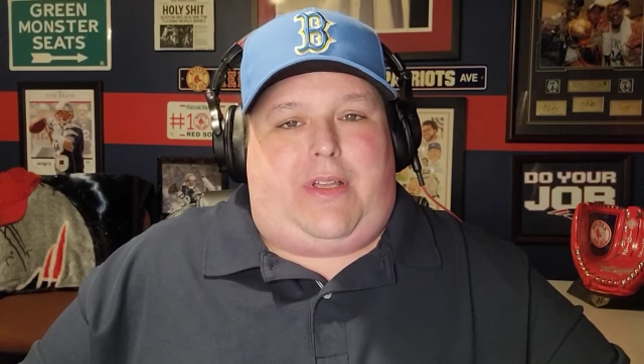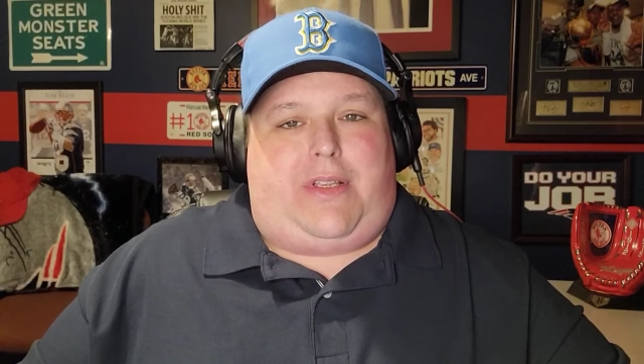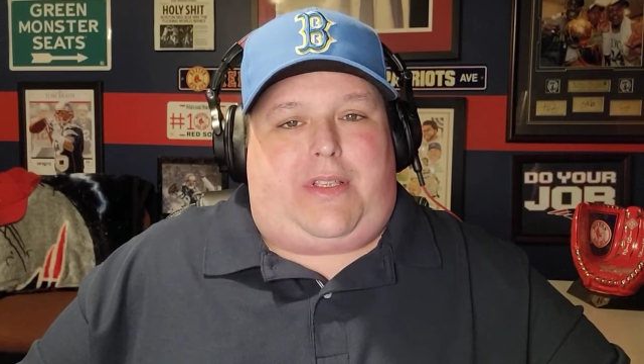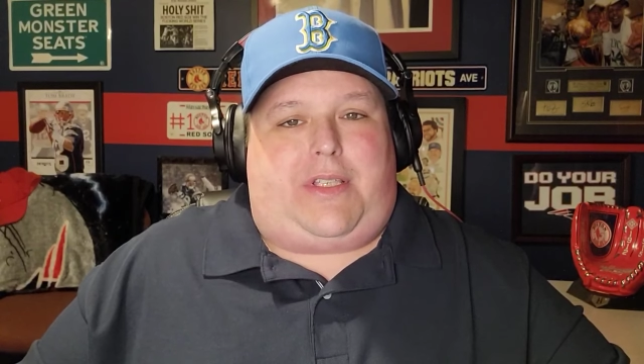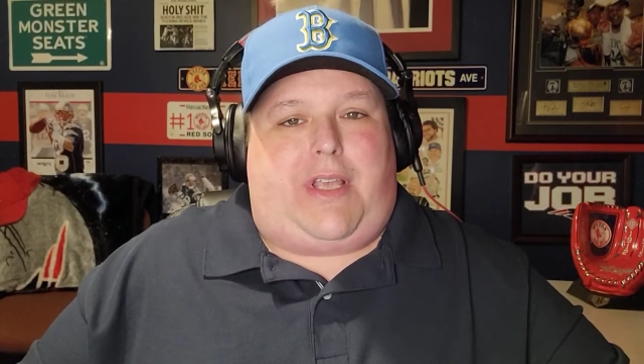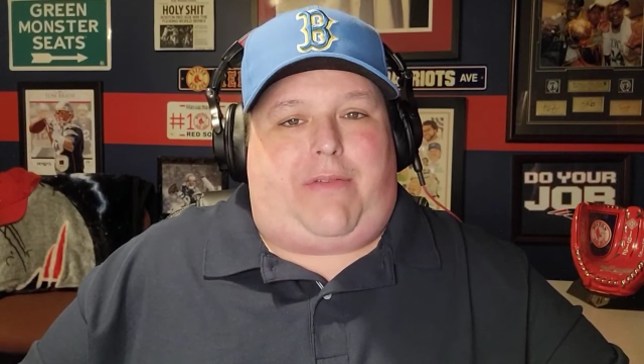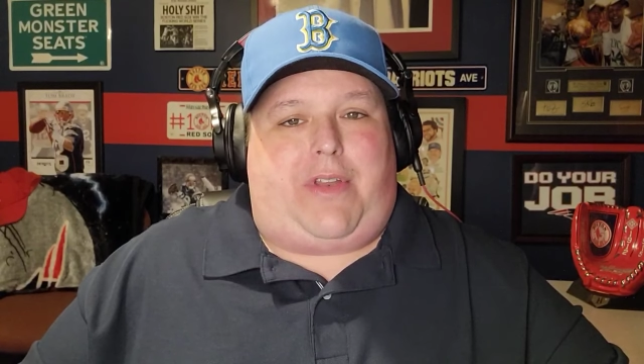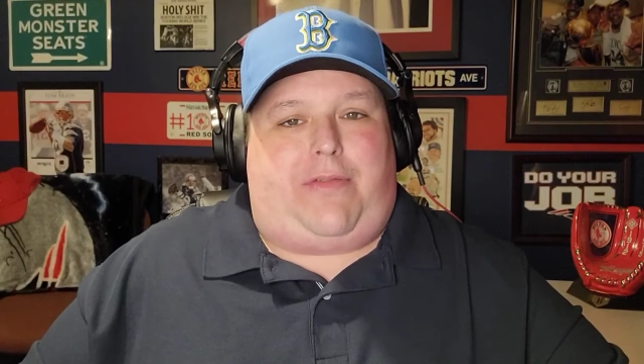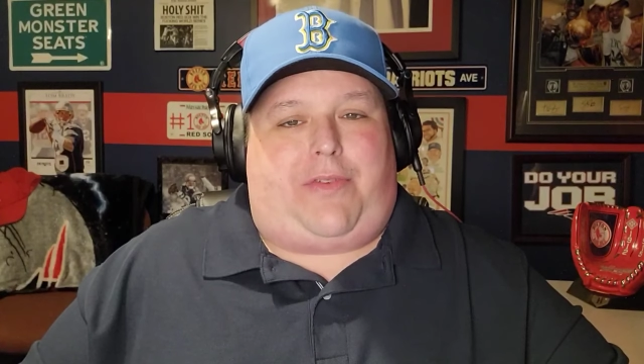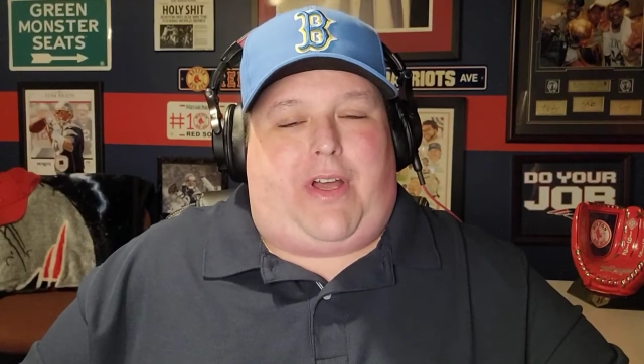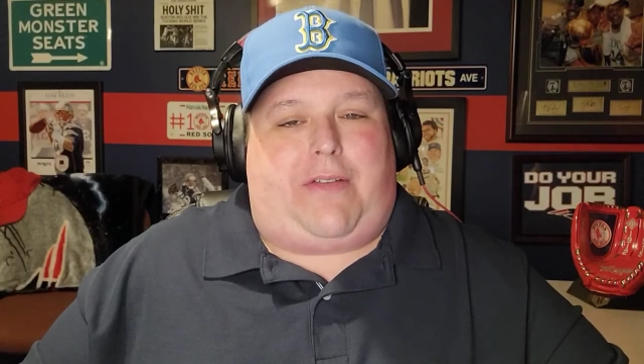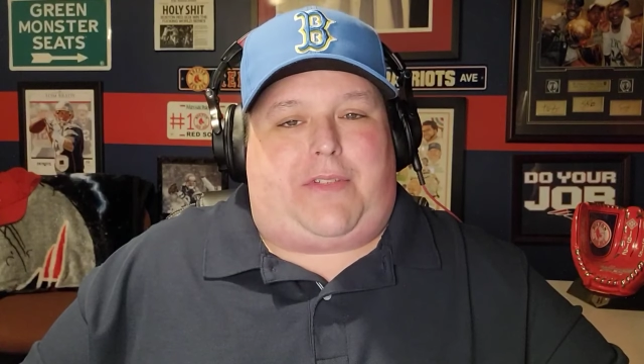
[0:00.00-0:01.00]

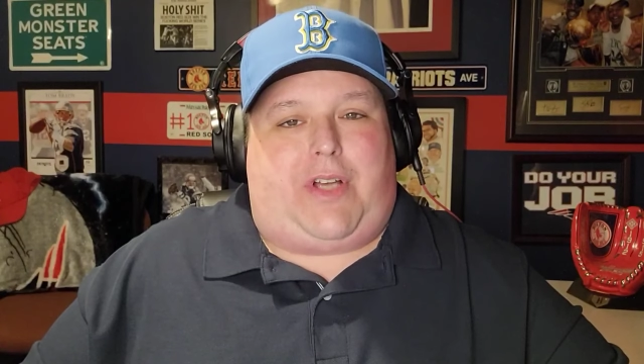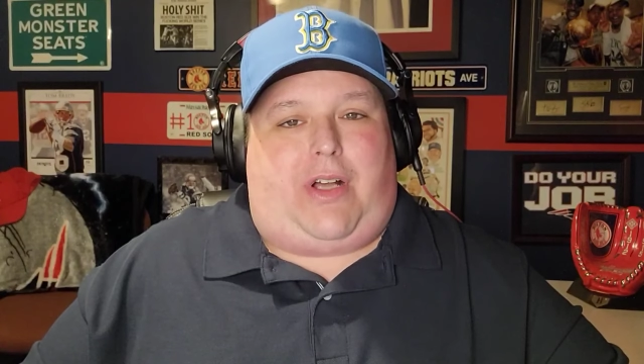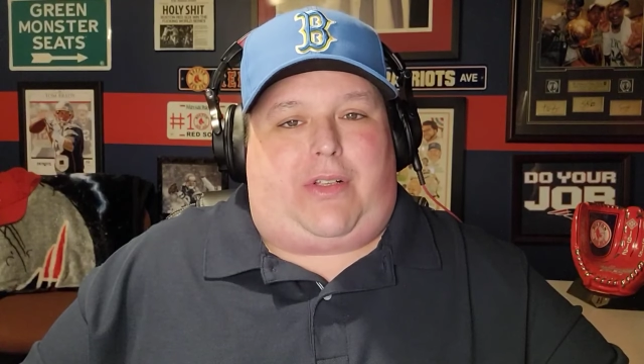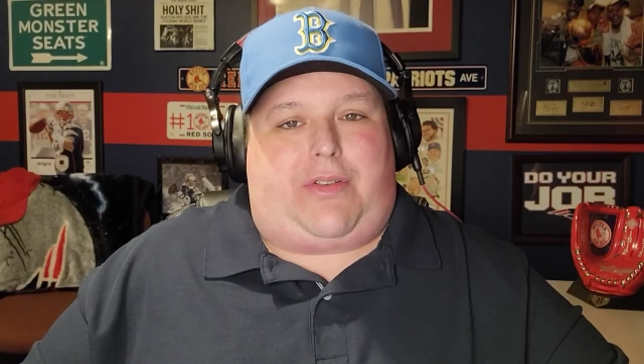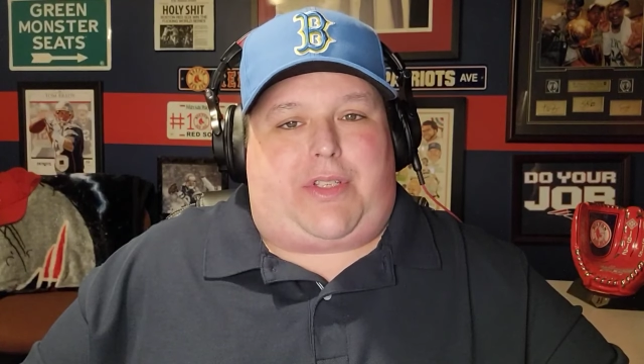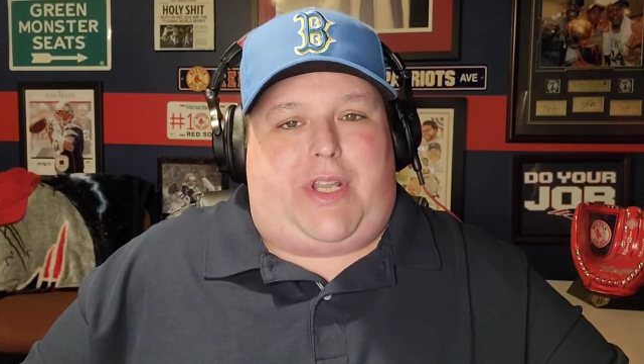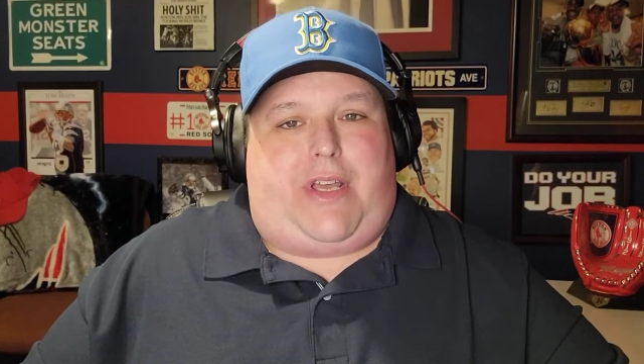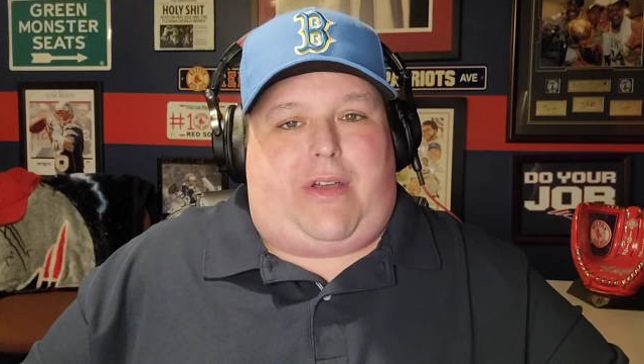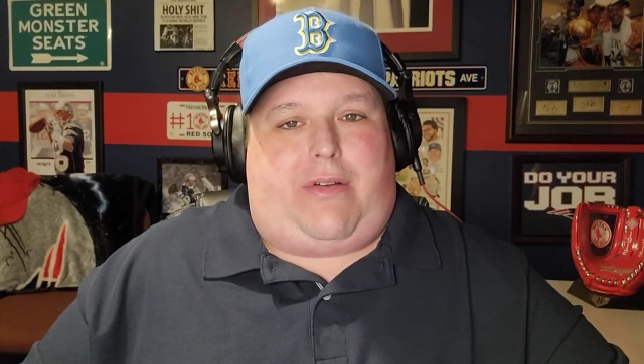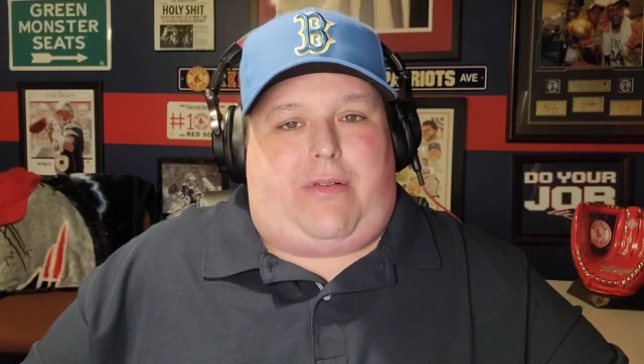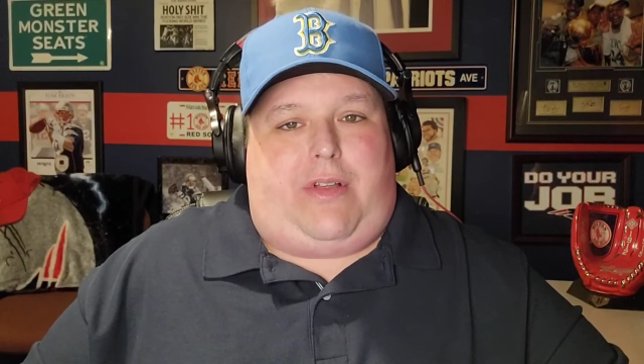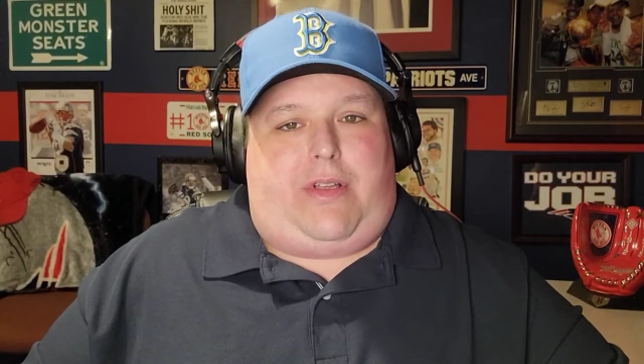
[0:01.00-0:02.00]
$75
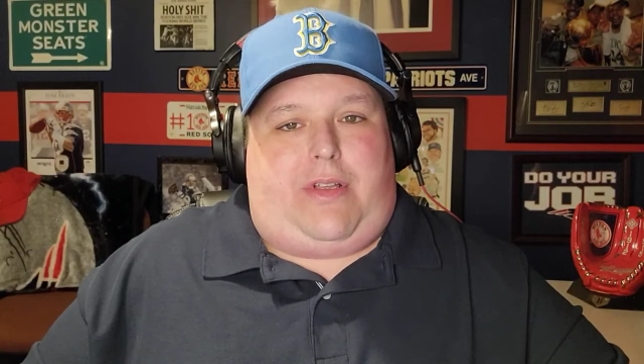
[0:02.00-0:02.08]
now